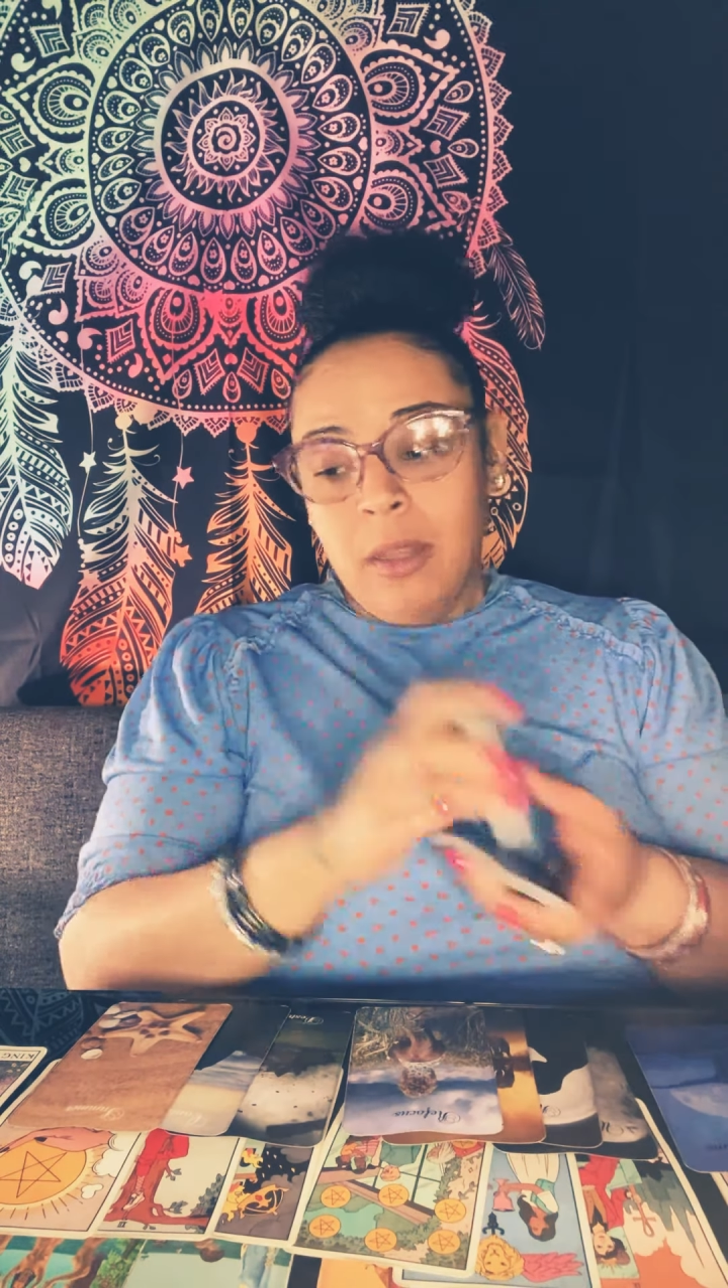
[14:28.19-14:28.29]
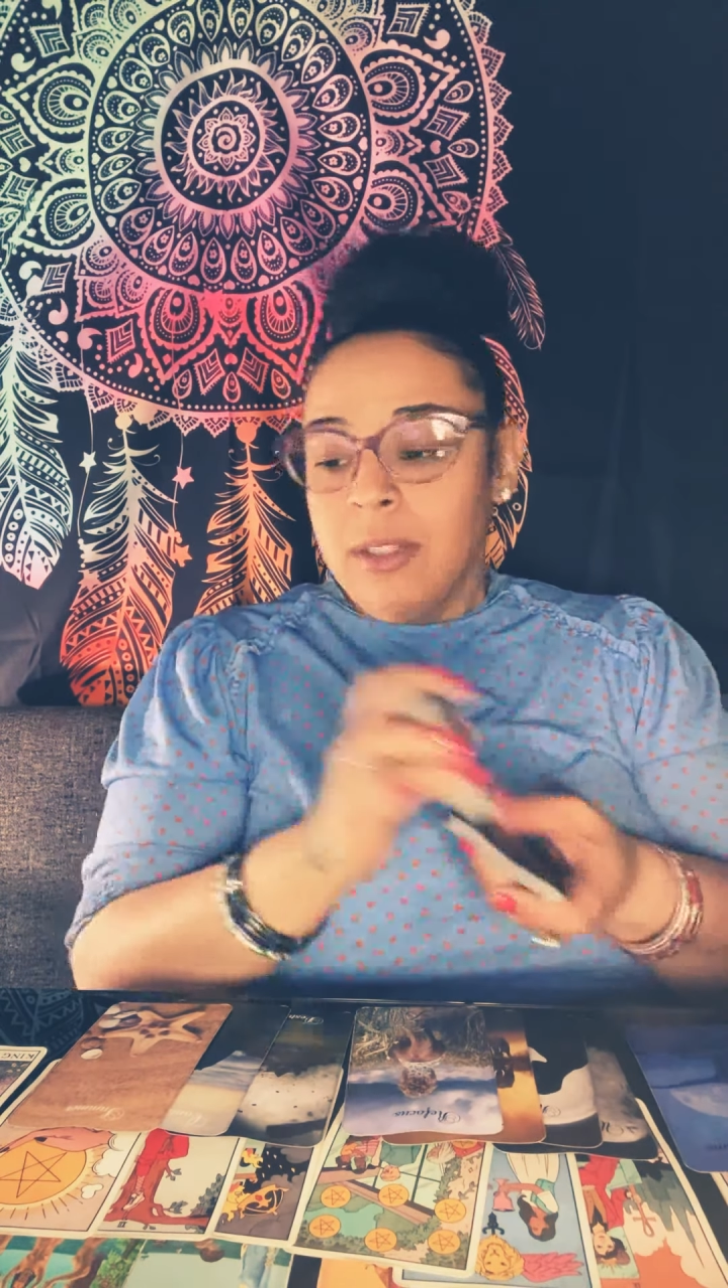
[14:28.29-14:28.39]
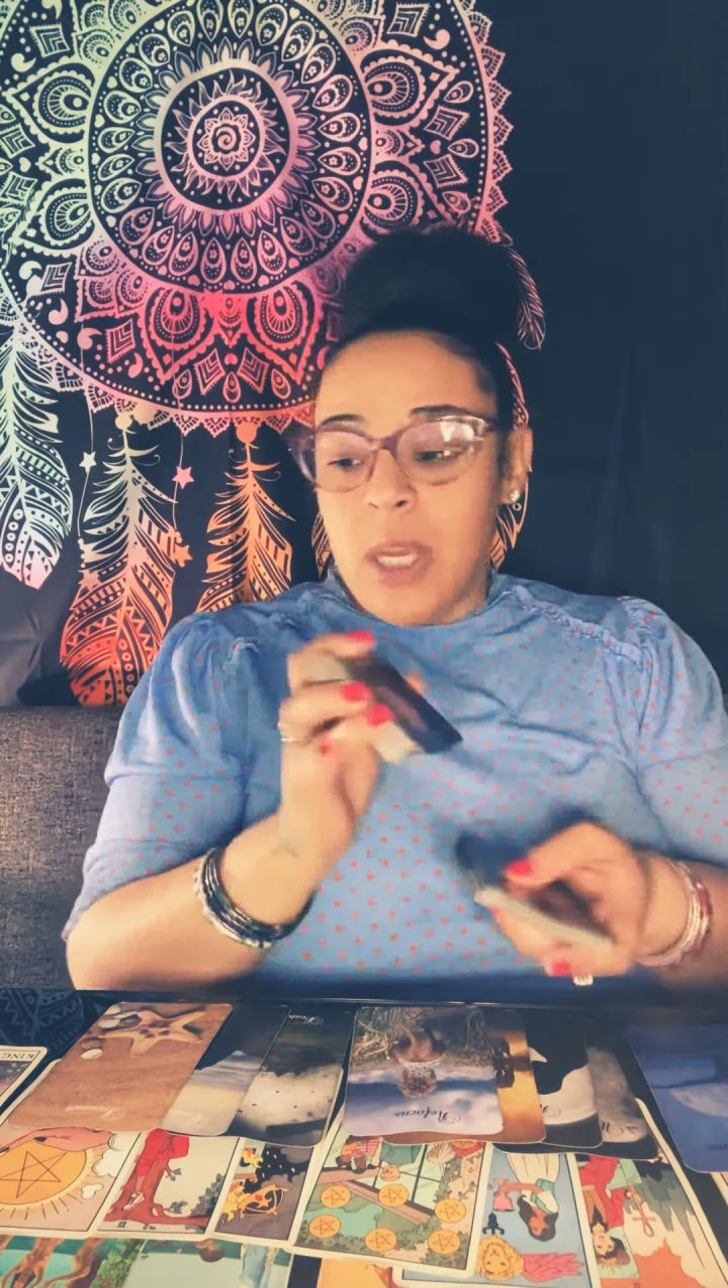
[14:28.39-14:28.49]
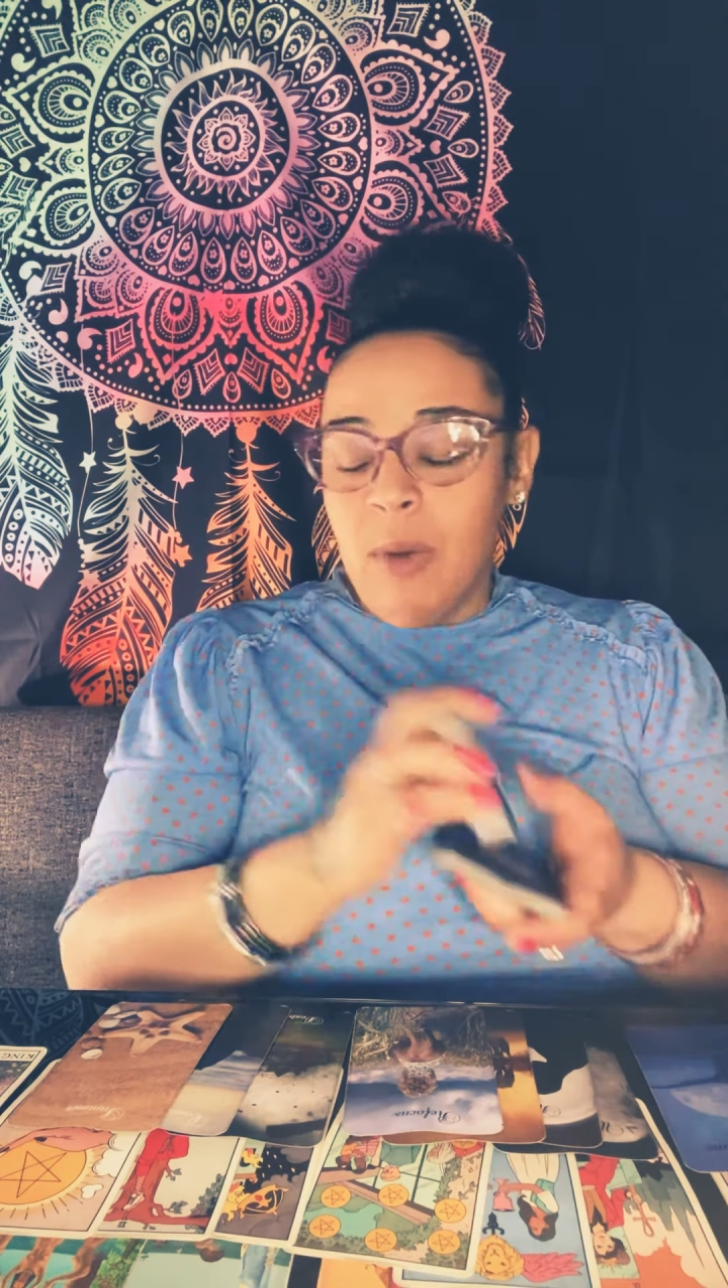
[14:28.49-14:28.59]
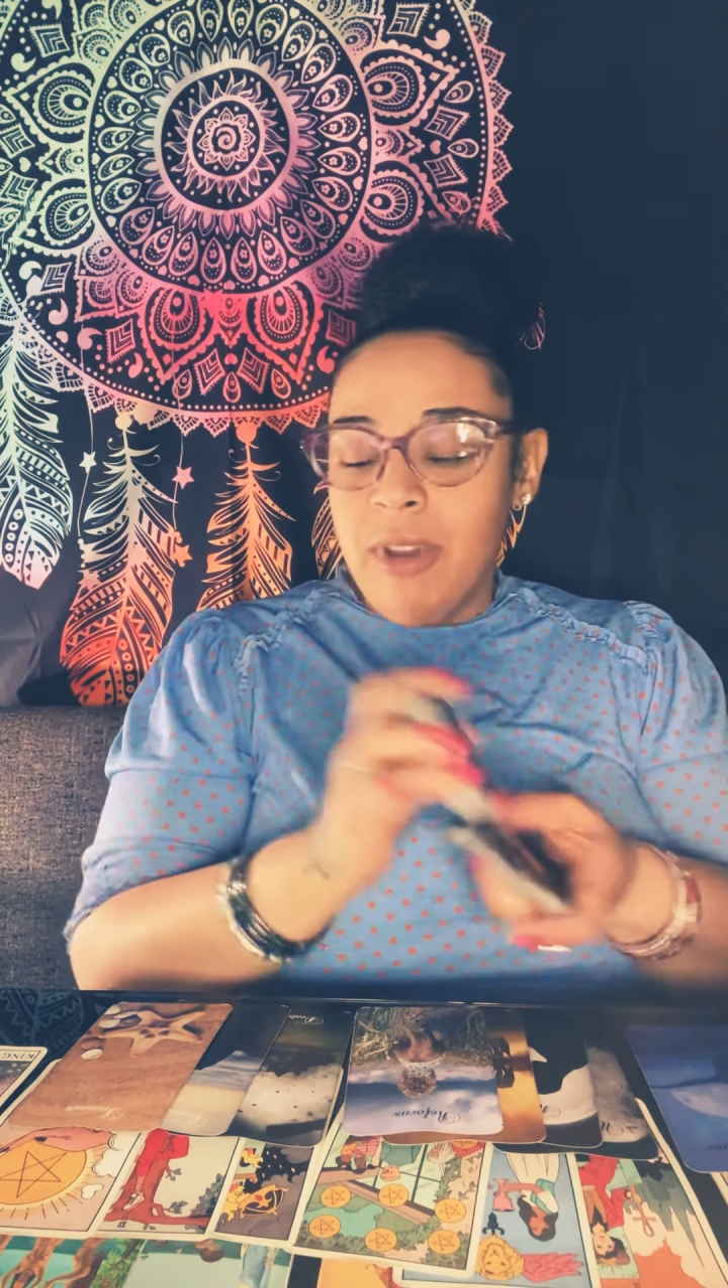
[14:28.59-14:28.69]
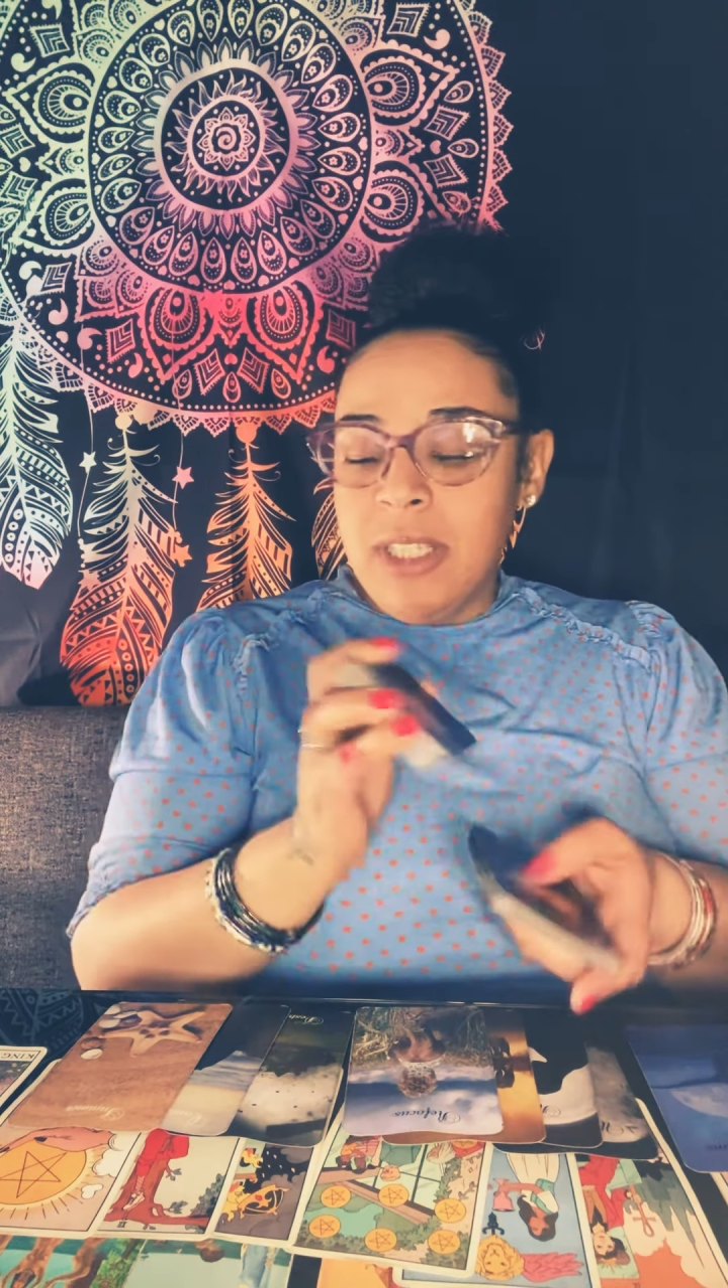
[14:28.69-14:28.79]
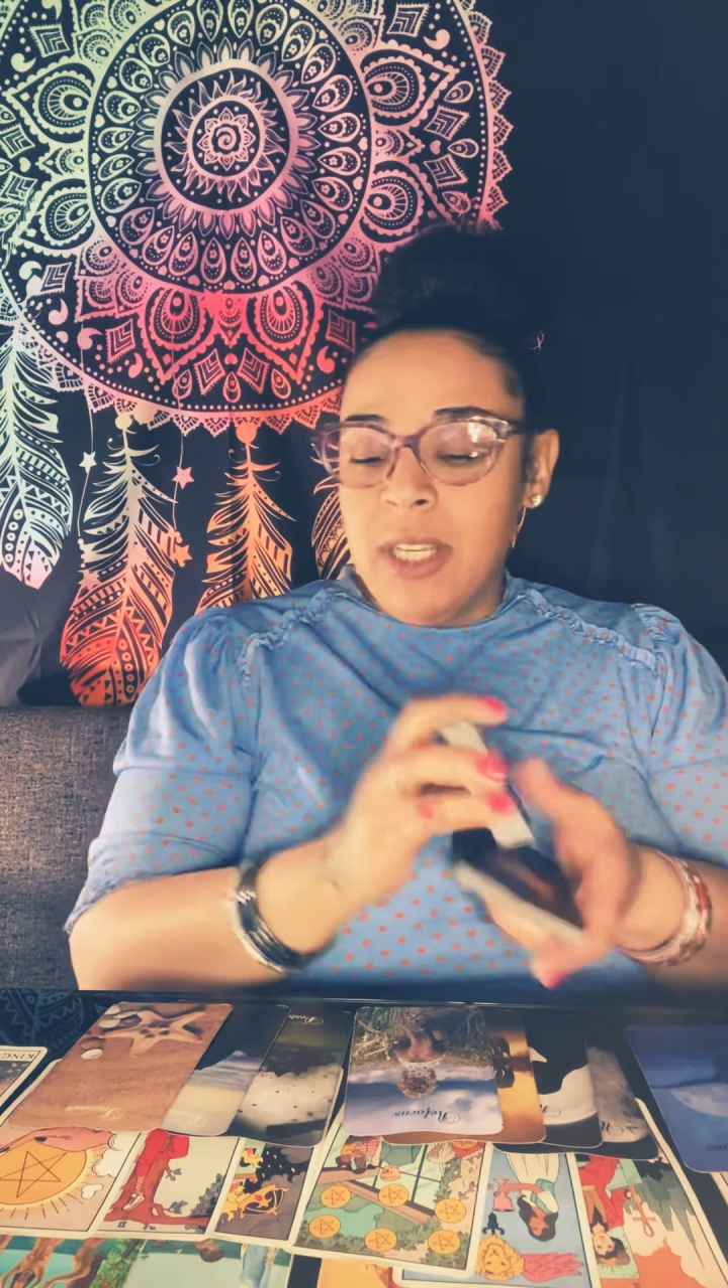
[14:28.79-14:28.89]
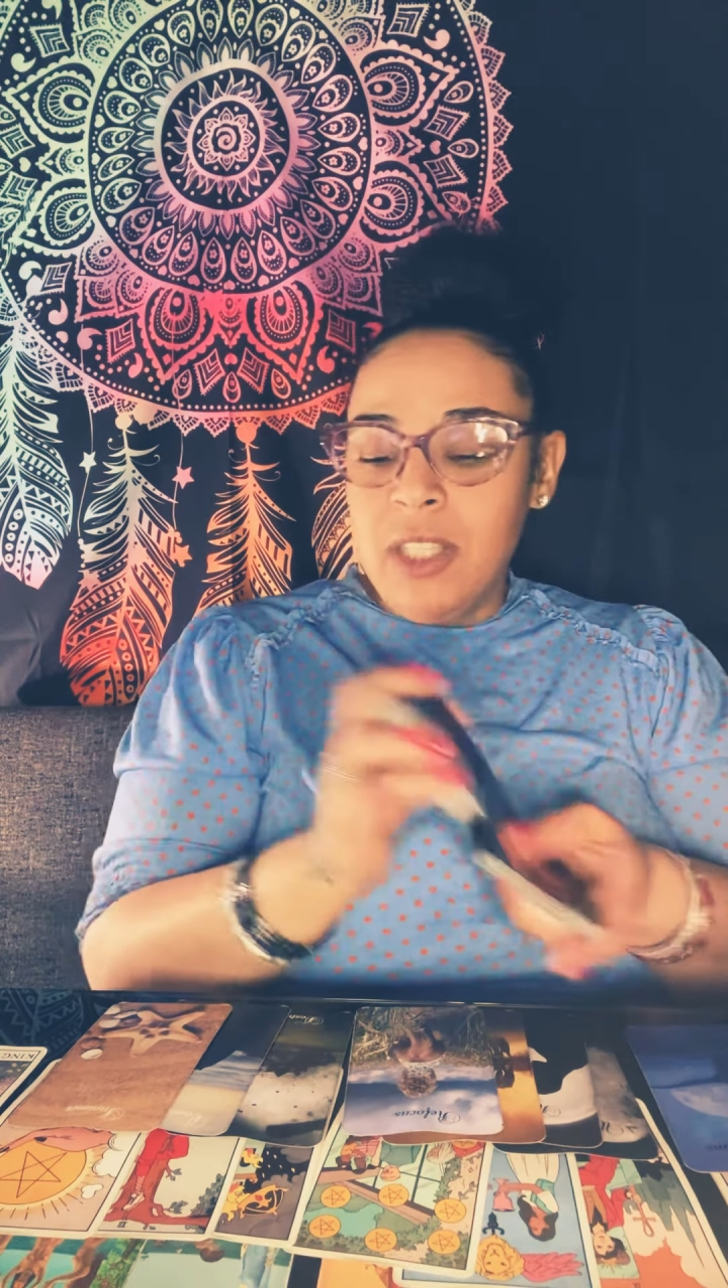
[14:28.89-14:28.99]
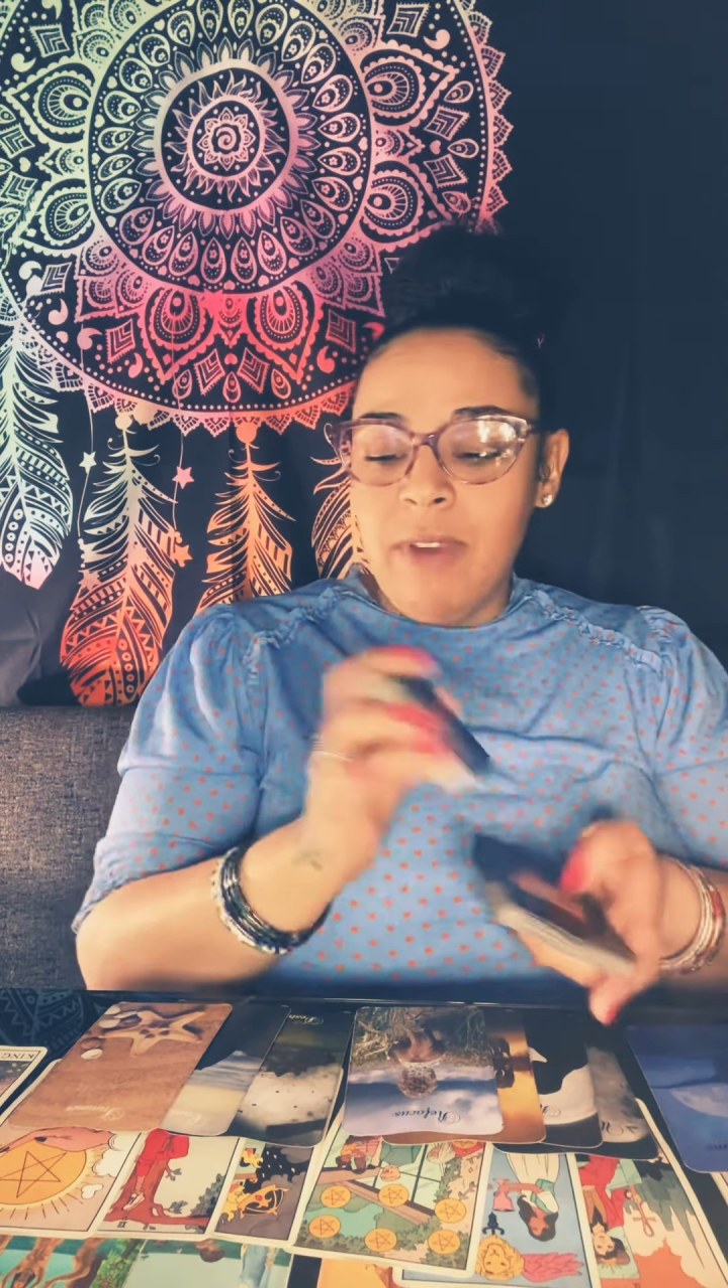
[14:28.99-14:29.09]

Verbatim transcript: Take what resonates,